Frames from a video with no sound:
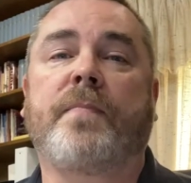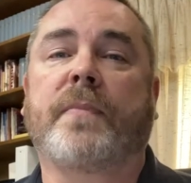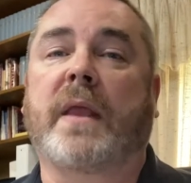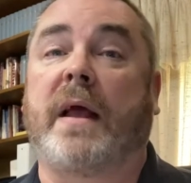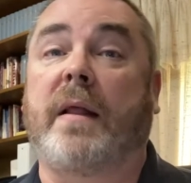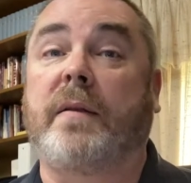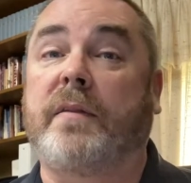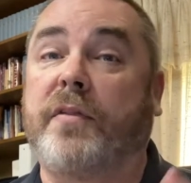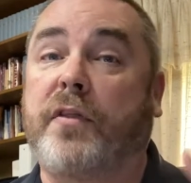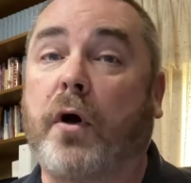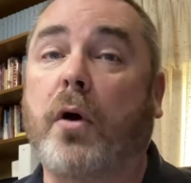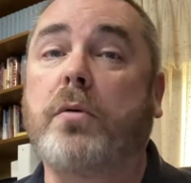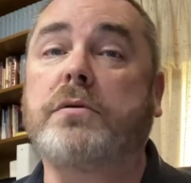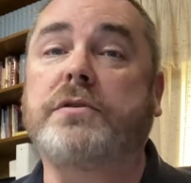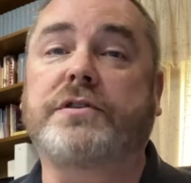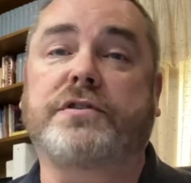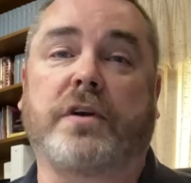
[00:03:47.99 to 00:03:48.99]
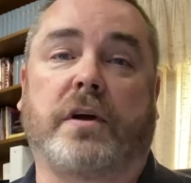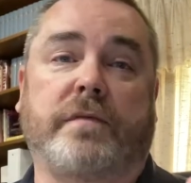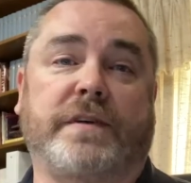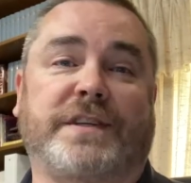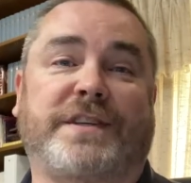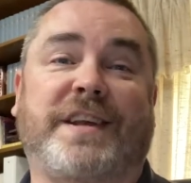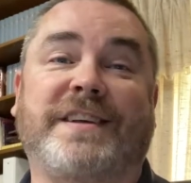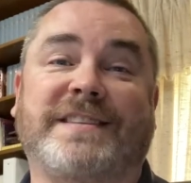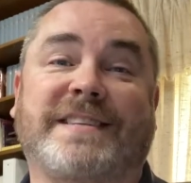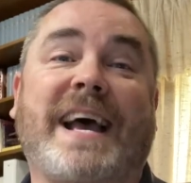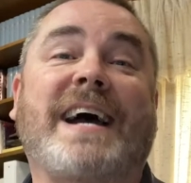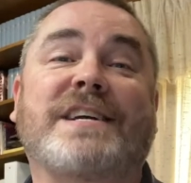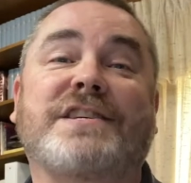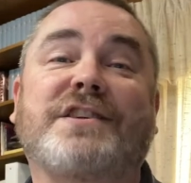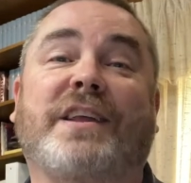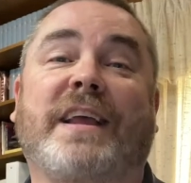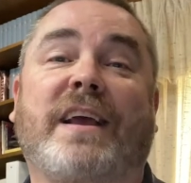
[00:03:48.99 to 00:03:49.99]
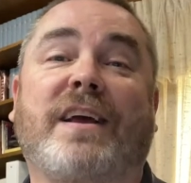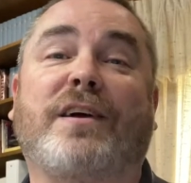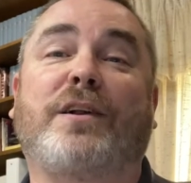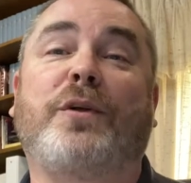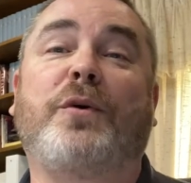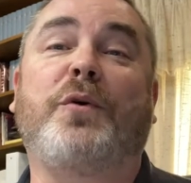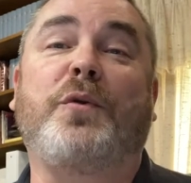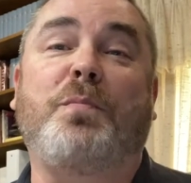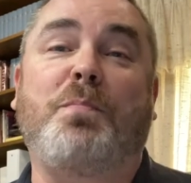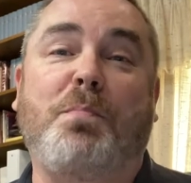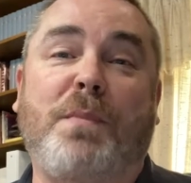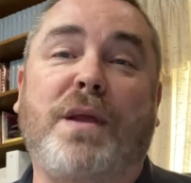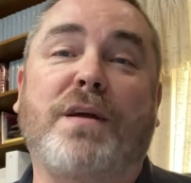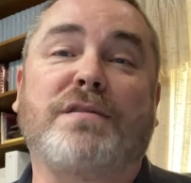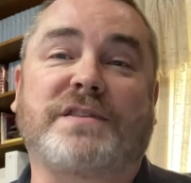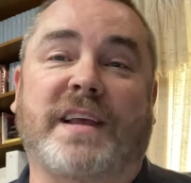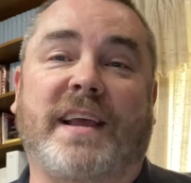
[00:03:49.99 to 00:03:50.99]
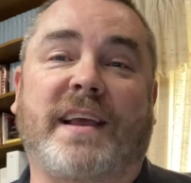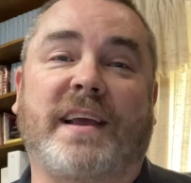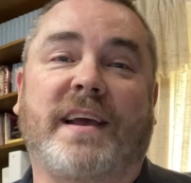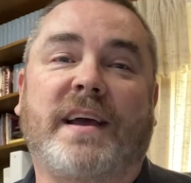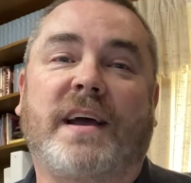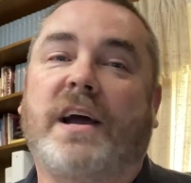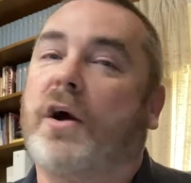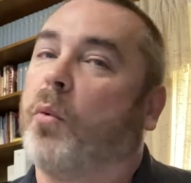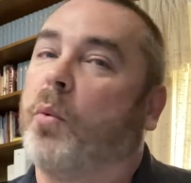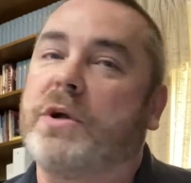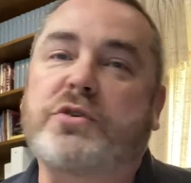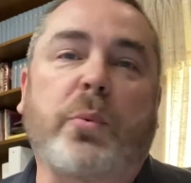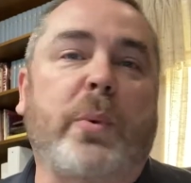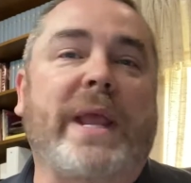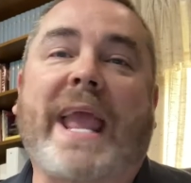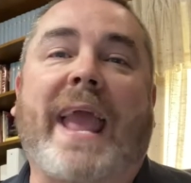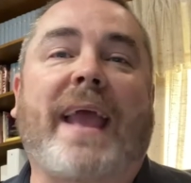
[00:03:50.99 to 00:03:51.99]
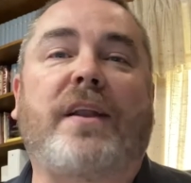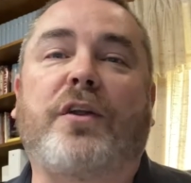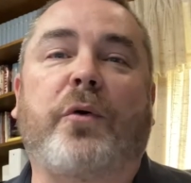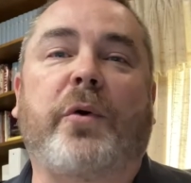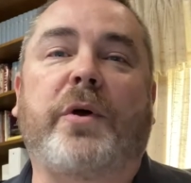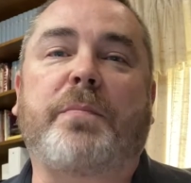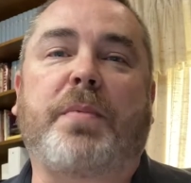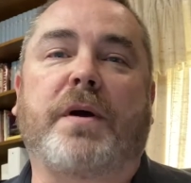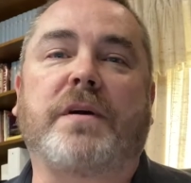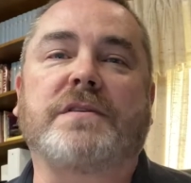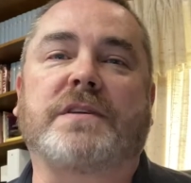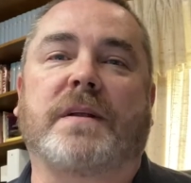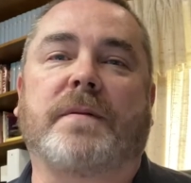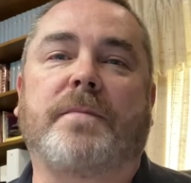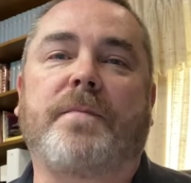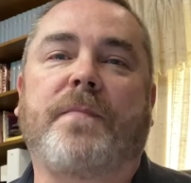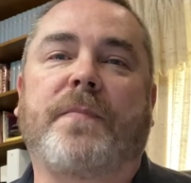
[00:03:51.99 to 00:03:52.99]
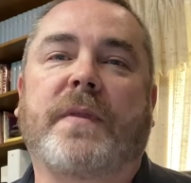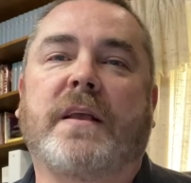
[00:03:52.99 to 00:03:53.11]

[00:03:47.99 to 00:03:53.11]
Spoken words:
And those services actually include music, which we can't do in person.